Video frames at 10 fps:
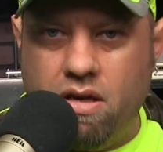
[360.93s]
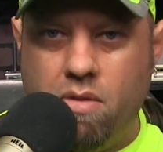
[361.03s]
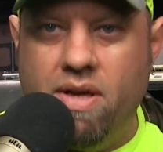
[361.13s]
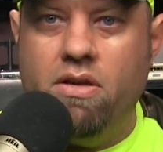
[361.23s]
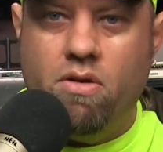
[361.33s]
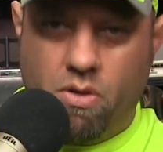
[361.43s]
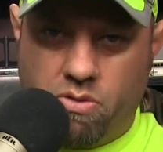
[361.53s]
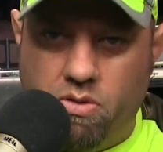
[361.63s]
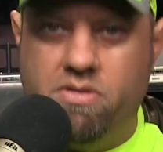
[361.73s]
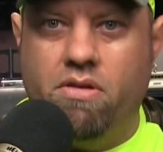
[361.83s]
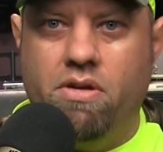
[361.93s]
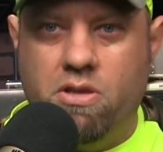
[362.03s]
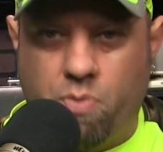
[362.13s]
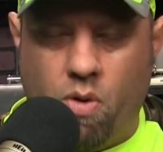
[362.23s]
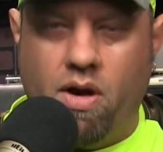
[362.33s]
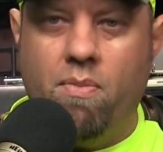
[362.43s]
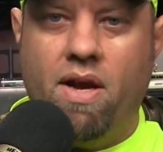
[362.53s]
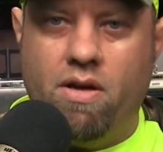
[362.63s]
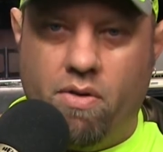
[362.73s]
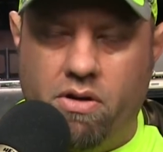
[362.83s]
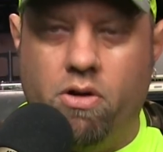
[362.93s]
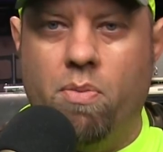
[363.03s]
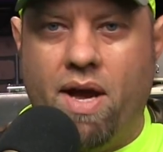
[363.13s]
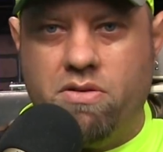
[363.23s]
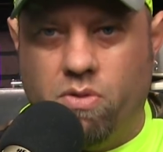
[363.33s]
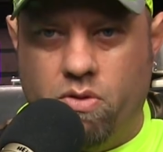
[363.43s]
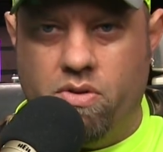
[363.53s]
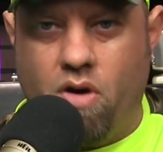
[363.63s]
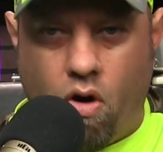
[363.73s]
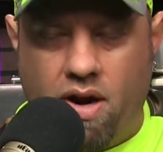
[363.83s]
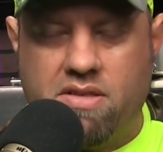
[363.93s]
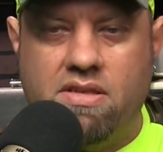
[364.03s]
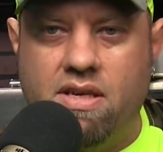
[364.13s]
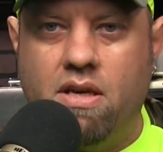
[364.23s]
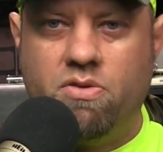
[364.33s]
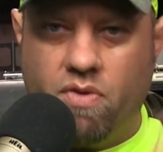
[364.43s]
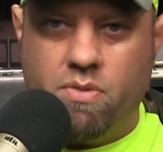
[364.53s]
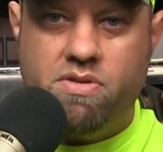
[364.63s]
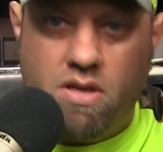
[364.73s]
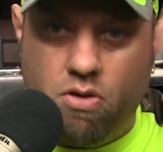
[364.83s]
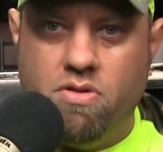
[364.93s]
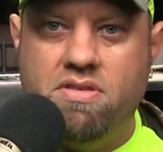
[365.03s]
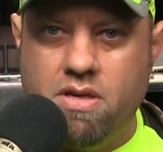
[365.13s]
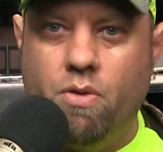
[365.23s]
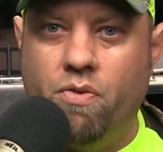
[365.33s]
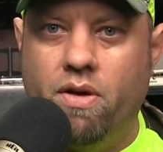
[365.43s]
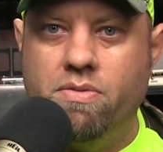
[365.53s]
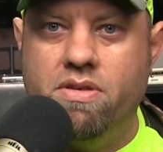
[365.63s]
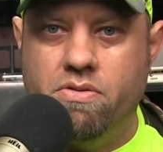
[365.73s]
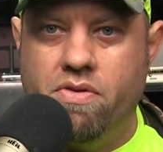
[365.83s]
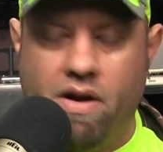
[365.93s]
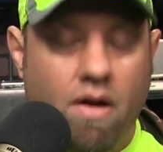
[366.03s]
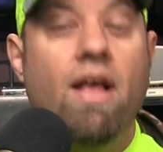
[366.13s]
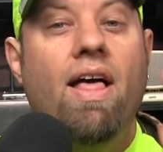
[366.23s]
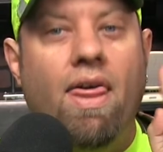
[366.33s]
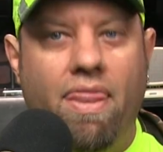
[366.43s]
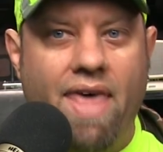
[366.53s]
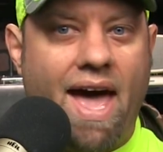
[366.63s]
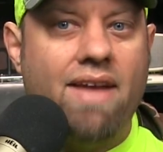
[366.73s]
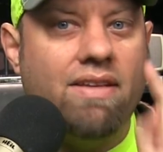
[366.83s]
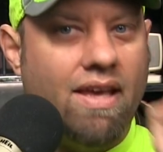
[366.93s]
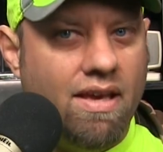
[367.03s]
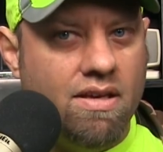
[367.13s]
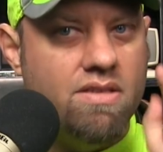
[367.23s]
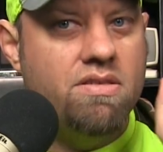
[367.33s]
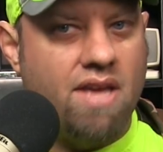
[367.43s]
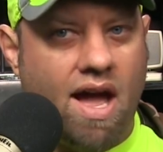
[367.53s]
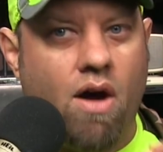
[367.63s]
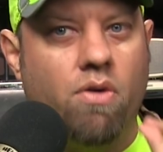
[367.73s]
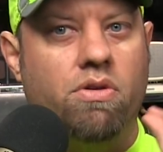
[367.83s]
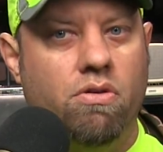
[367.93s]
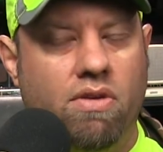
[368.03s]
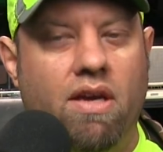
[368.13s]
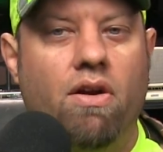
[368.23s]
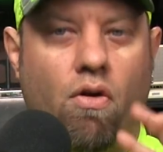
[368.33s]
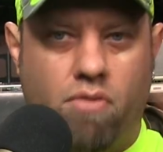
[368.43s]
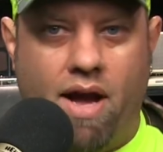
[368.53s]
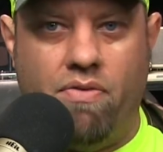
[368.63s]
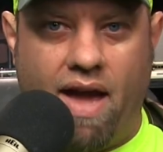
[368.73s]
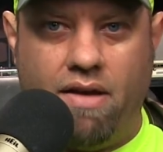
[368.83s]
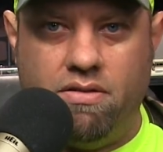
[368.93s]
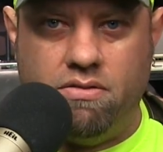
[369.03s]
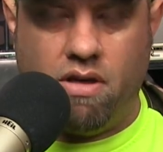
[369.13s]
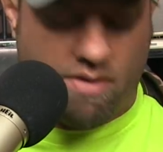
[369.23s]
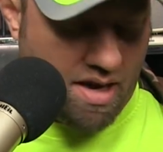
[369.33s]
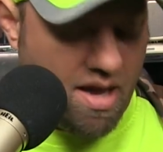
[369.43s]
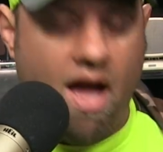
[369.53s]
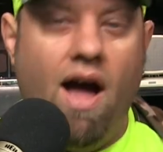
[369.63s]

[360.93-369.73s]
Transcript: into the menu, go through utilities, program radio, enter your password, go into RX and TX frequency. You can see your frequencies are there. That is how you get around that. Okay.